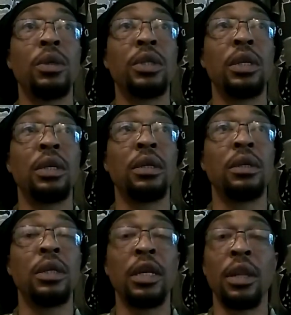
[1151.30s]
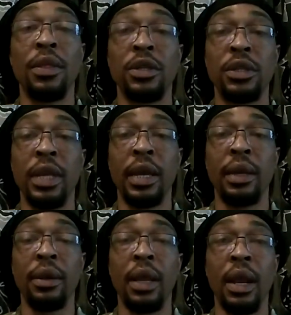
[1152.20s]
in another state,
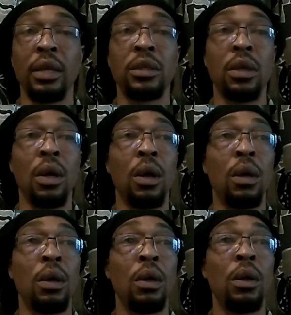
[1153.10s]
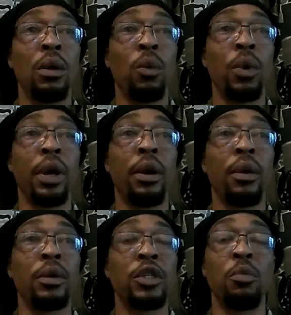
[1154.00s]
and I saw where
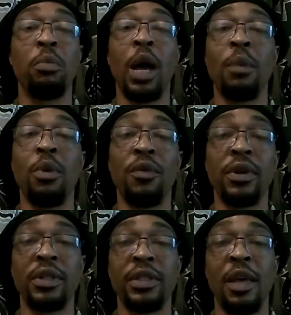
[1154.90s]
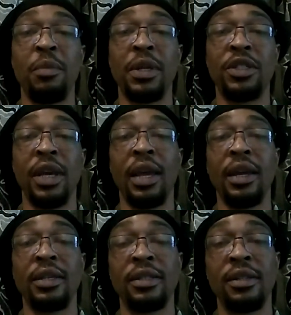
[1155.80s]
some Bible verses had been
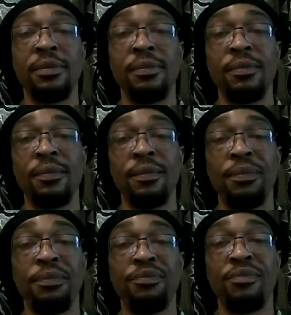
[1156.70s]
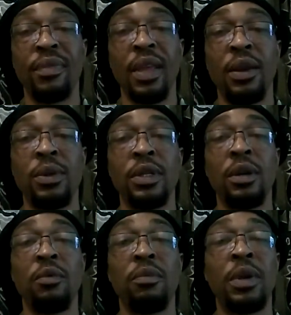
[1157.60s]
changed, and it was in a
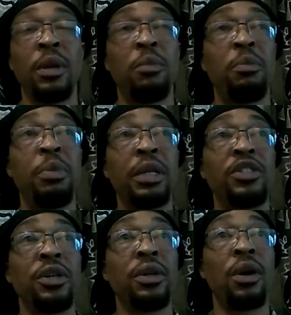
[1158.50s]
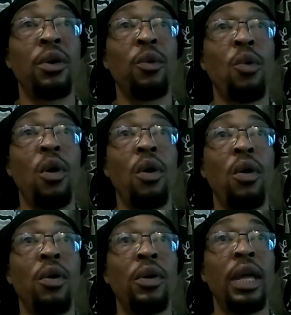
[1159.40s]
picture on a wall,
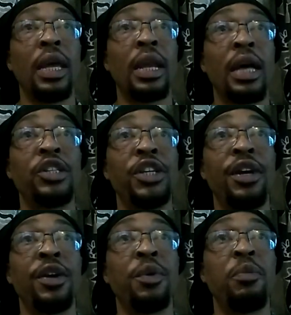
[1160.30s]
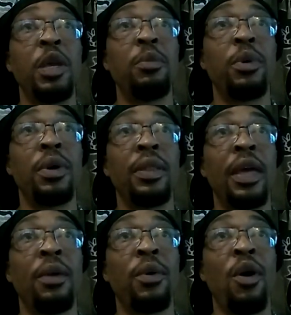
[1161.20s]
and I shared it with people, and
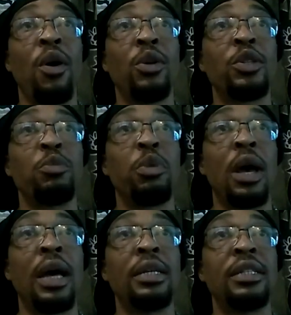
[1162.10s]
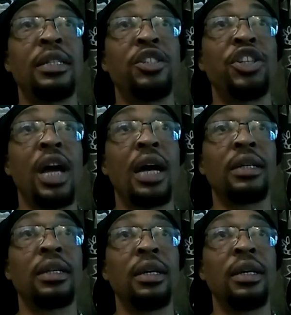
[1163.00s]
they were all surprised and shocked.